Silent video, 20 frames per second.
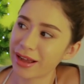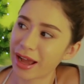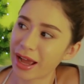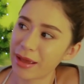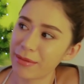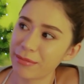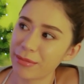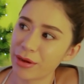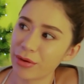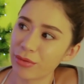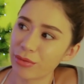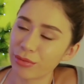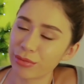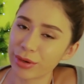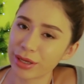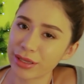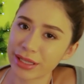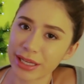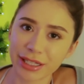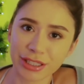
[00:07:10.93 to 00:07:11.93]
I'm
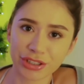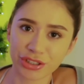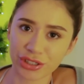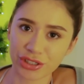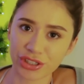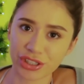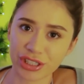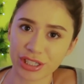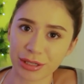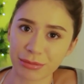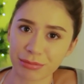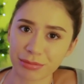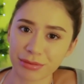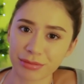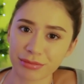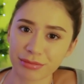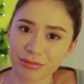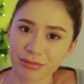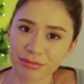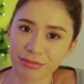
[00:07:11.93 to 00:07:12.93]
relationship
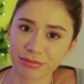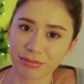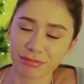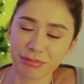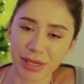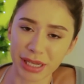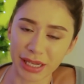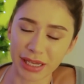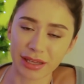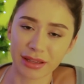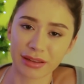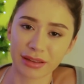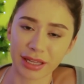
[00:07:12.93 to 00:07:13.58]
me.